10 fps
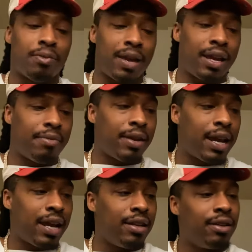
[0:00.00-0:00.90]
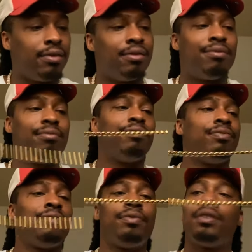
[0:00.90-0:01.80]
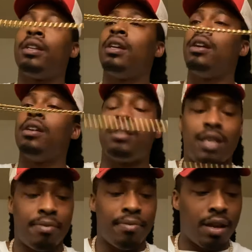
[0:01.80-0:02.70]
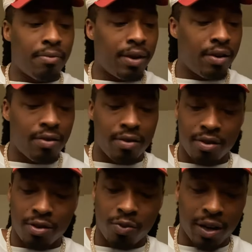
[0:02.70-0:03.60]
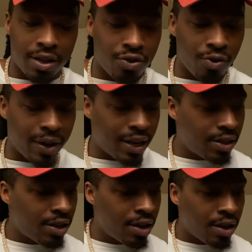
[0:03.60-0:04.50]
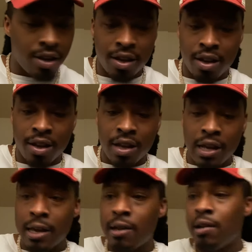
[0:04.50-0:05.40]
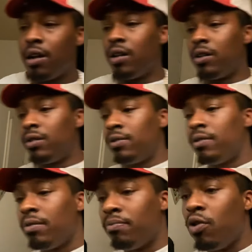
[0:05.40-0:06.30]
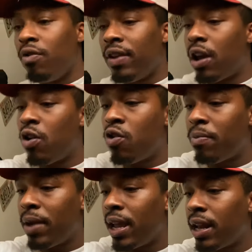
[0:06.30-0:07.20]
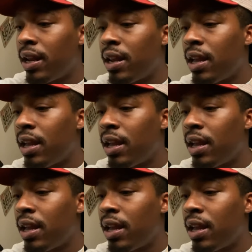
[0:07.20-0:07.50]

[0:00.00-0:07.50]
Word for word: man. But yeah, look, 10 millimeter, 22 inch. Uh, moving on, man.